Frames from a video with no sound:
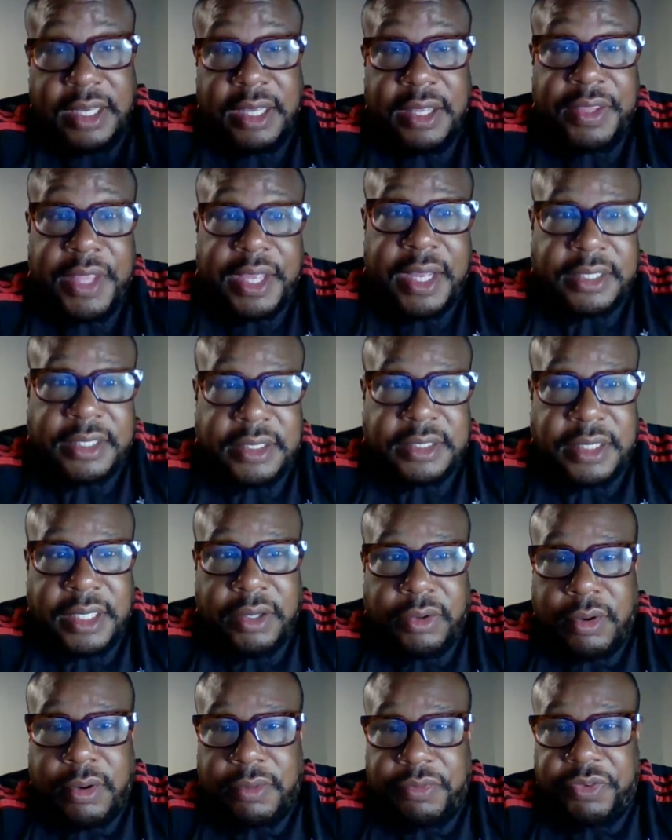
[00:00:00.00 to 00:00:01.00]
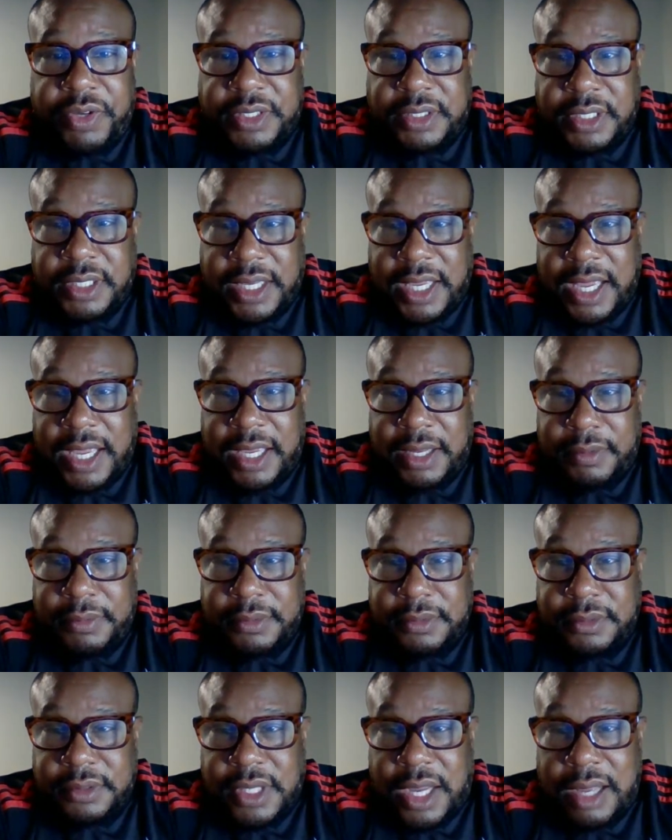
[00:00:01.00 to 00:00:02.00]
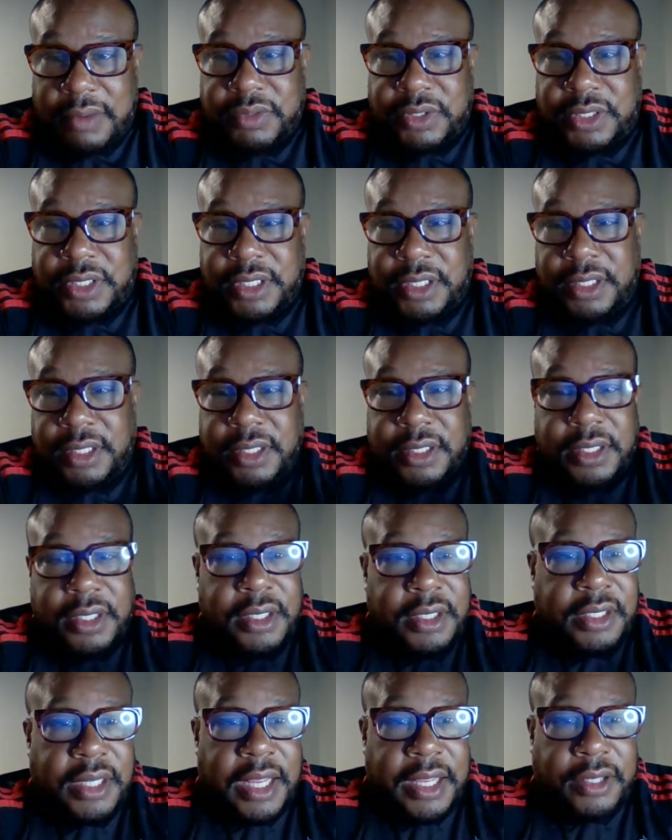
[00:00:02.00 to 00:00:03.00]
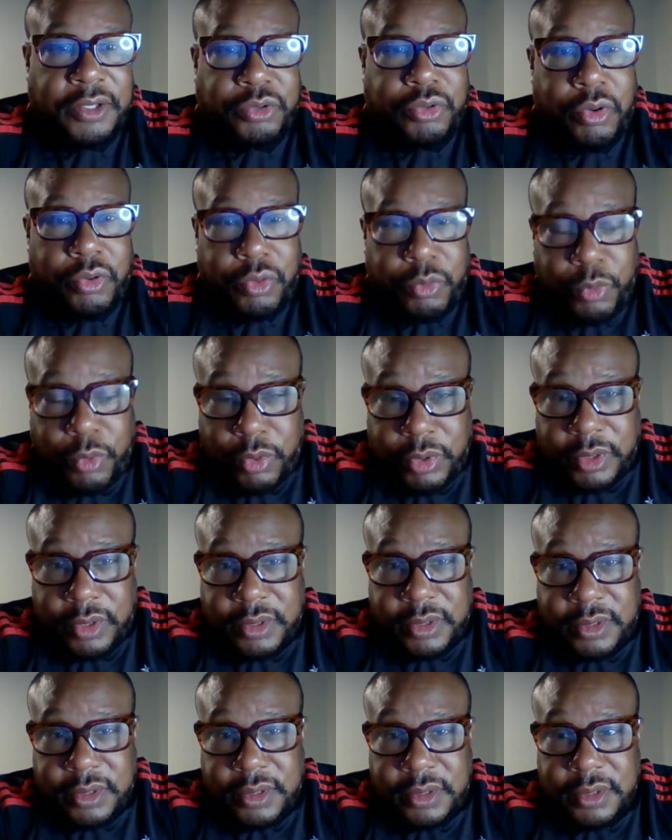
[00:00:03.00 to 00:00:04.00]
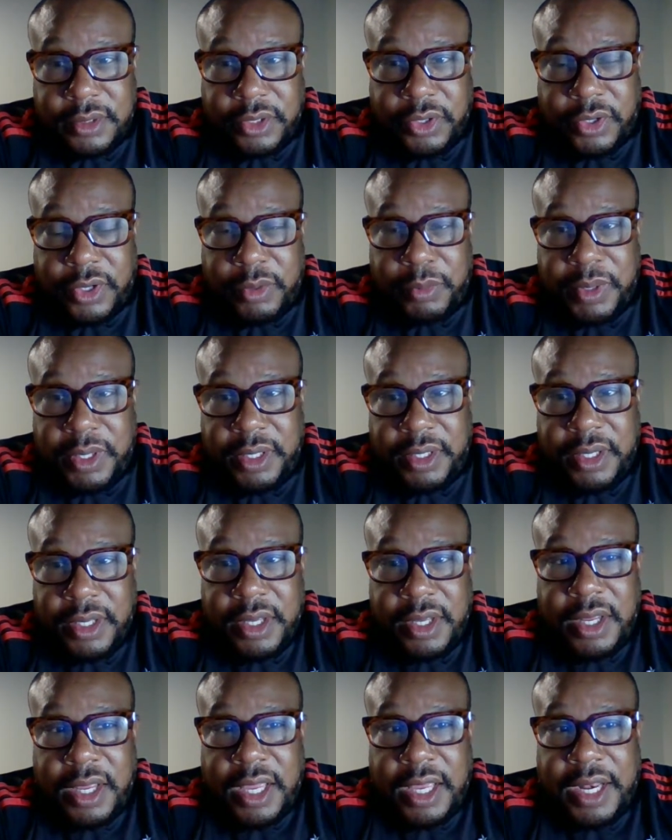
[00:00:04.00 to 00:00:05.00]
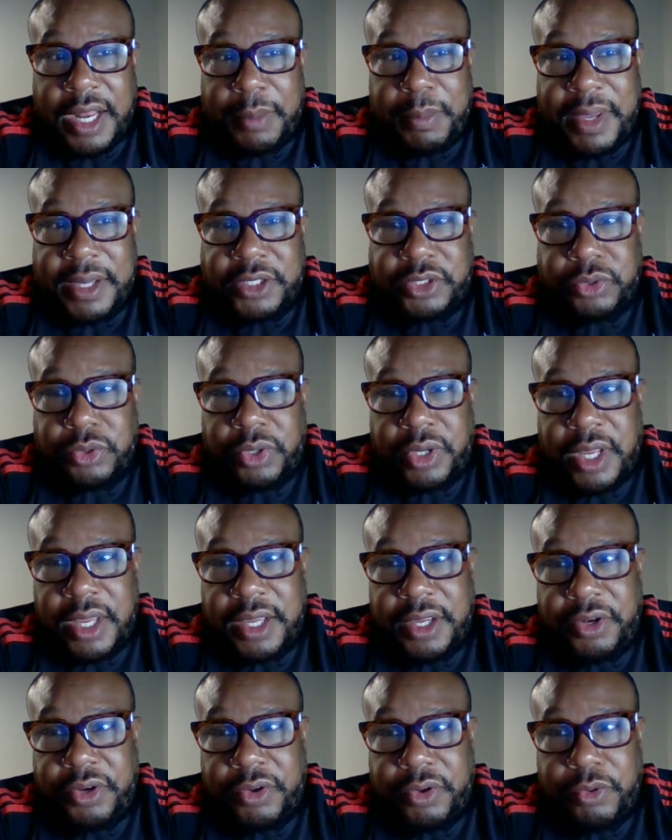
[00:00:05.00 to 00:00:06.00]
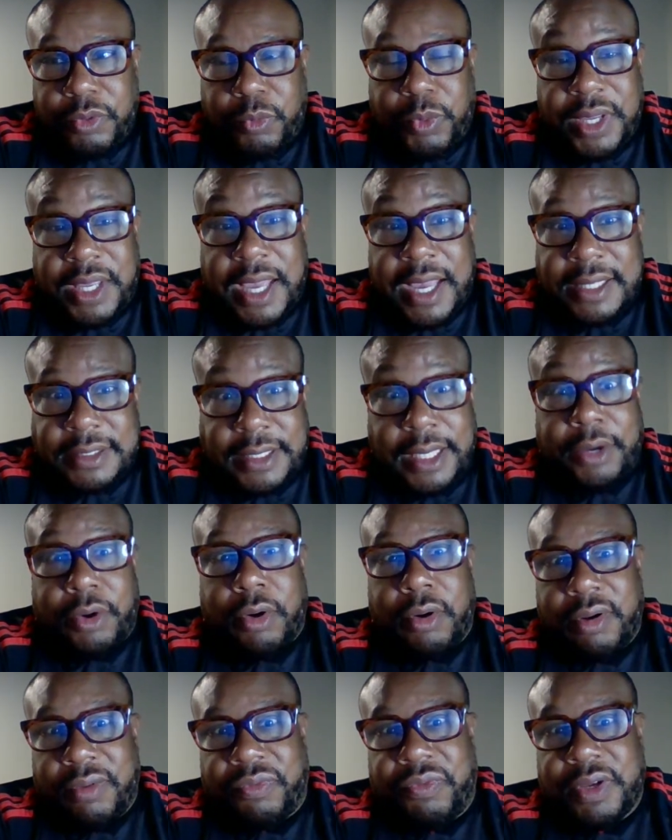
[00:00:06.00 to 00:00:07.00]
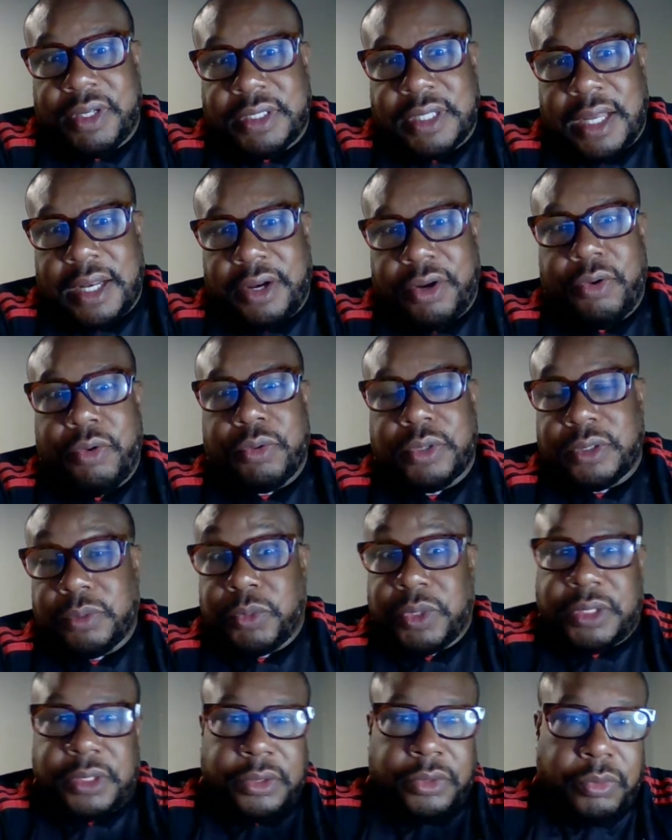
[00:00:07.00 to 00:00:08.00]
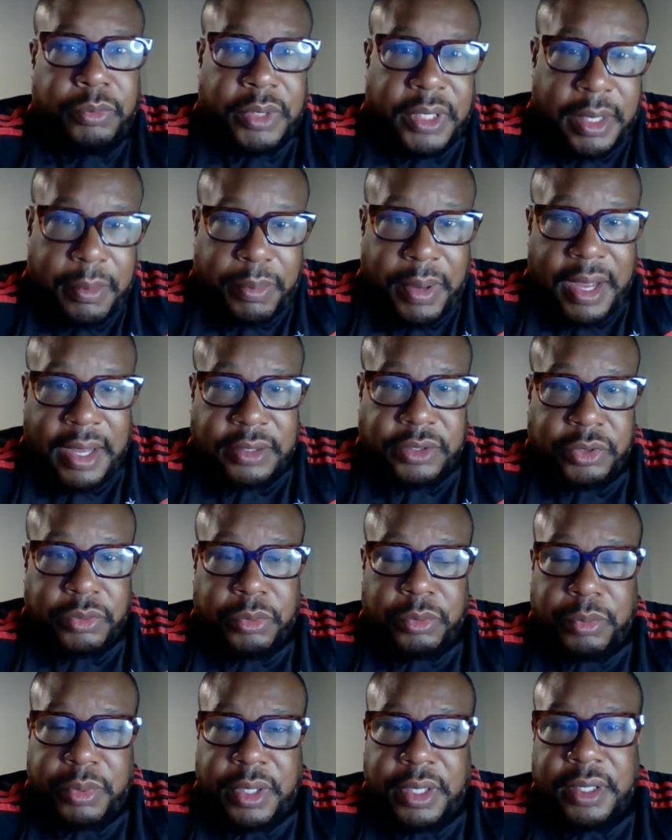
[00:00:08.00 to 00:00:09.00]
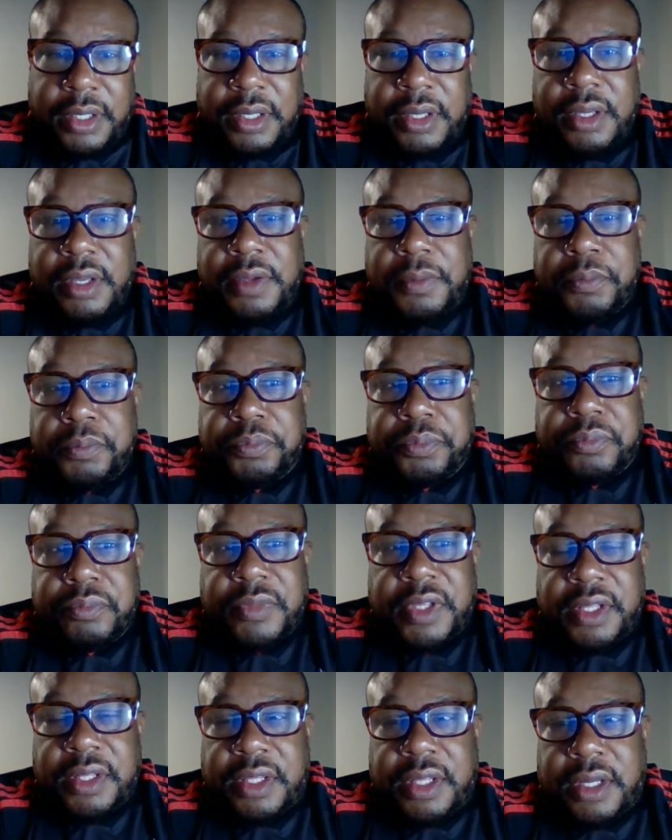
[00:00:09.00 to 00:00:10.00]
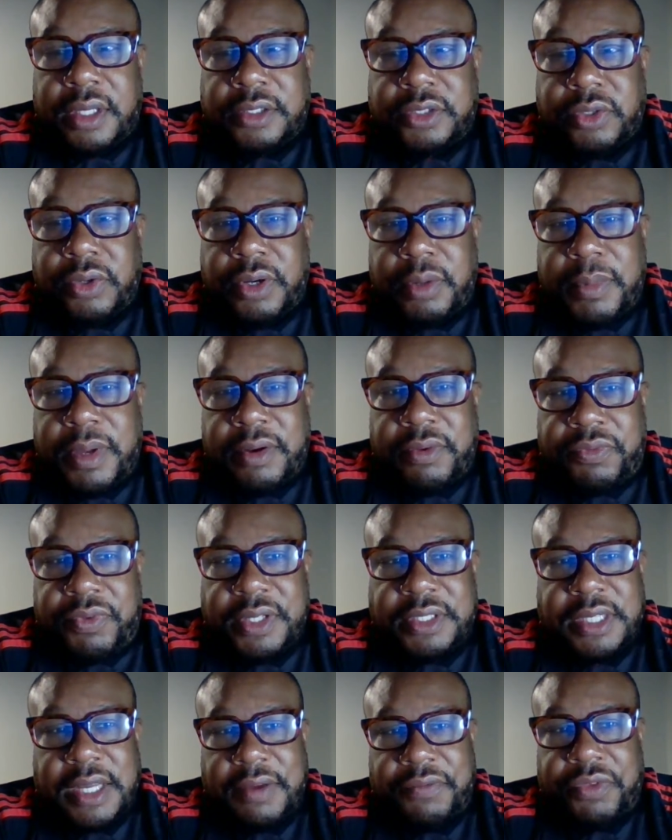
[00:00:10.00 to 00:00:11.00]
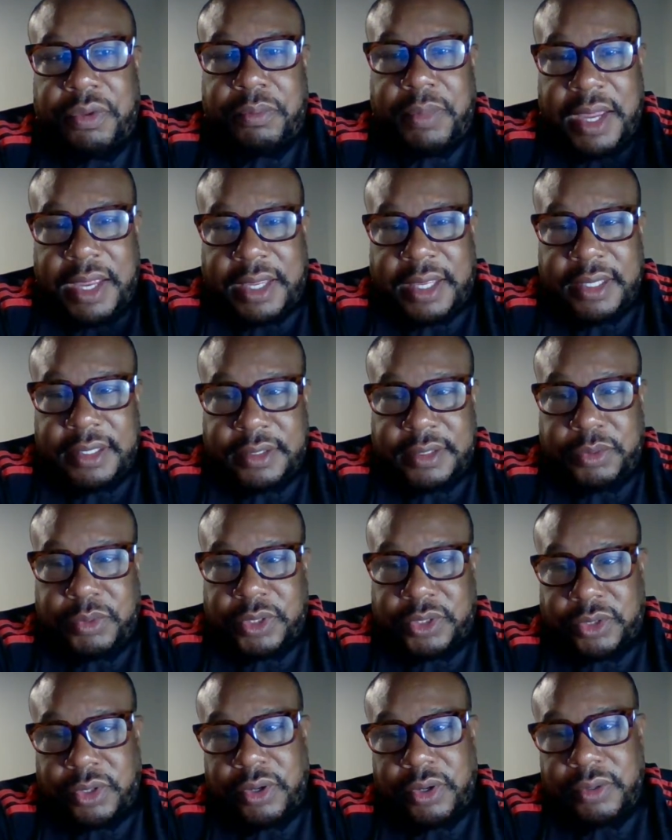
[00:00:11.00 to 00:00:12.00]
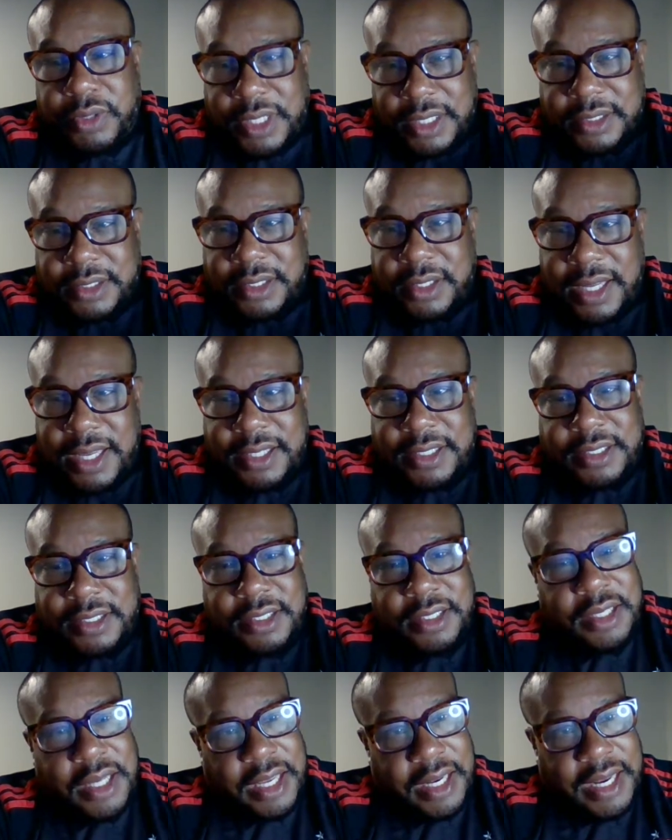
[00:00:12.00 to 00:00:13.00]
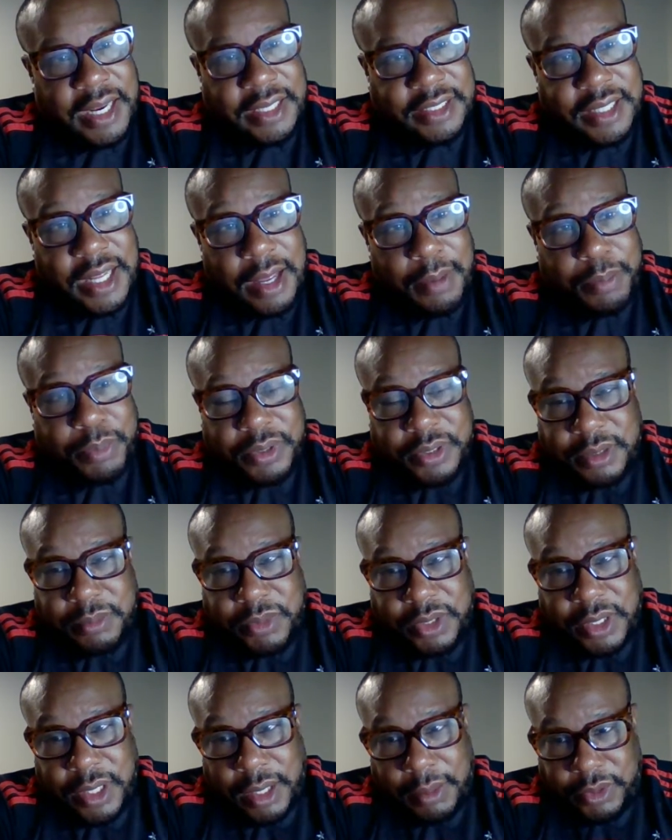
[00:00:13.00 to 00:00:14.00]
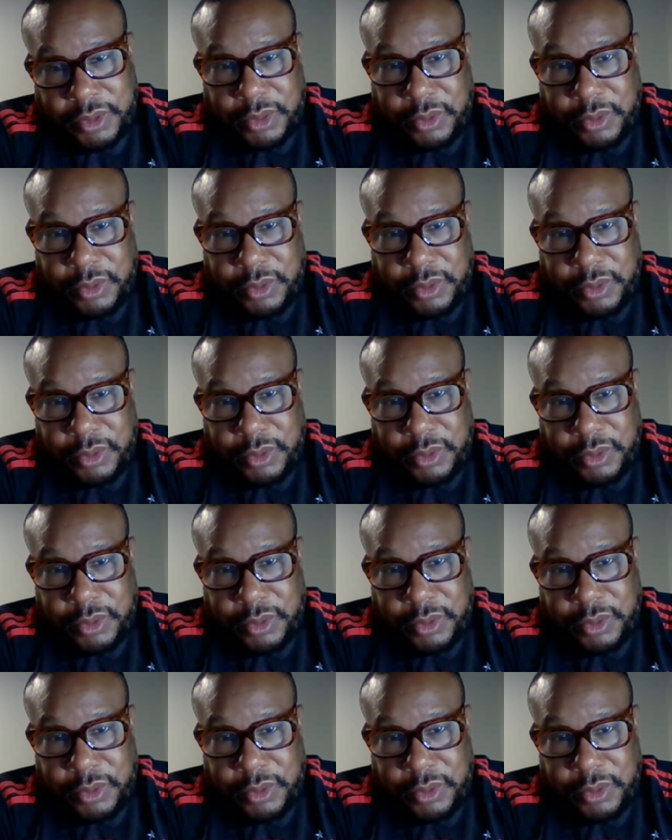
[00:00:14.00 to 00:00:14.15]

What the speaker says: They got this thing called fish and game. Obviously, they control the waters. You know what I mean? And they make sure that, you know, we can't take all the fish out of the ocean, which is humanly impossible. But a certain amount of fish have to make it to a certain destination, and they stop us sometimes.